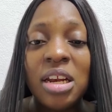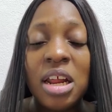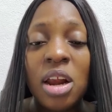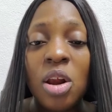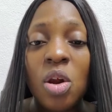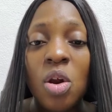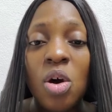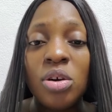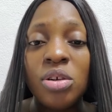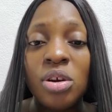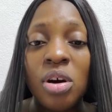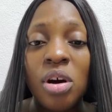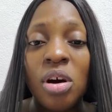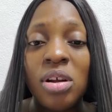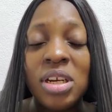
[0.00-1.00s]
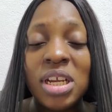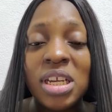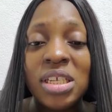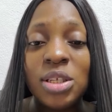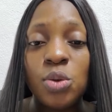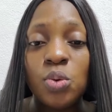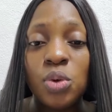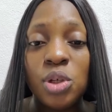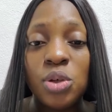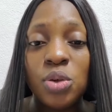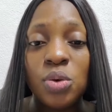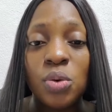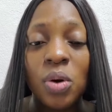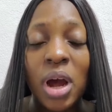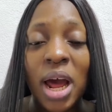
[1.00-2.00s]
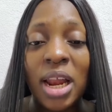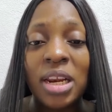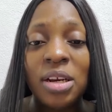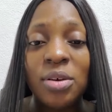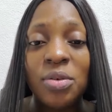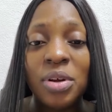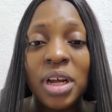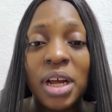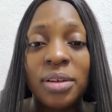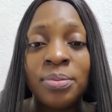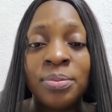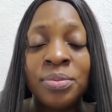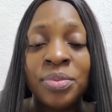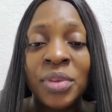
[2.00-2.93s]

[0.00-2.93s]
the Lord God is with you. Hallelujah.